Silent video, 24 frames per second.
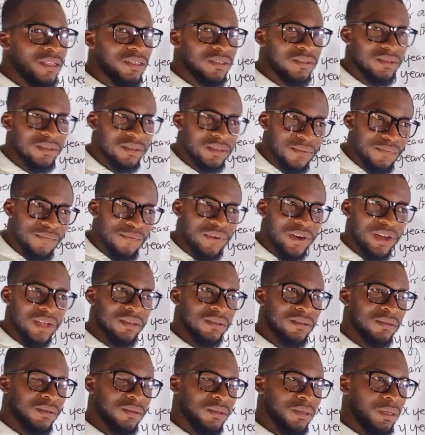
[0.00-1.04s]
ages.
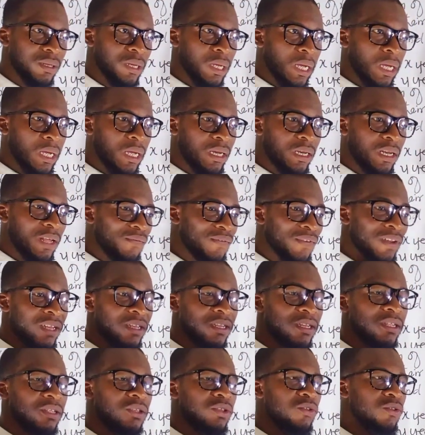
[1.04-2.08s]
Difference,
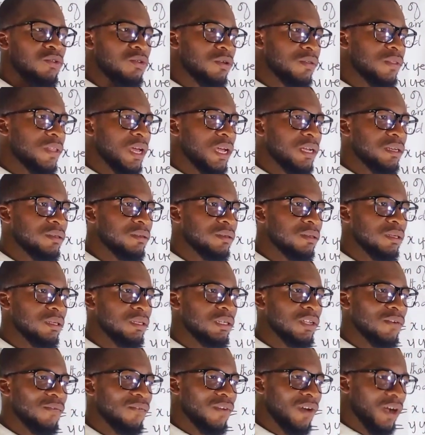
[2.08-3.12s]
definitely you know that
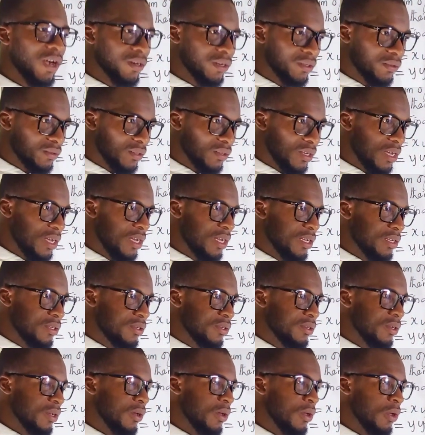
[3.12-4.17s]
the father's
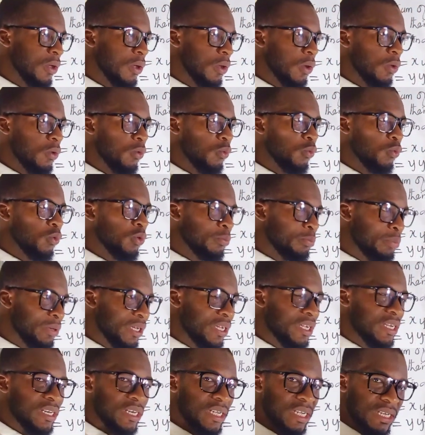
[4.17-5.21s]
age will
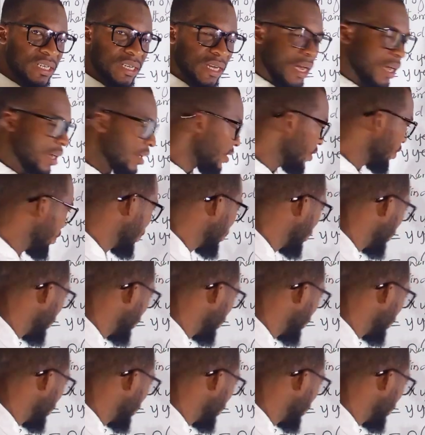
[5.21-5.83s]
be greater.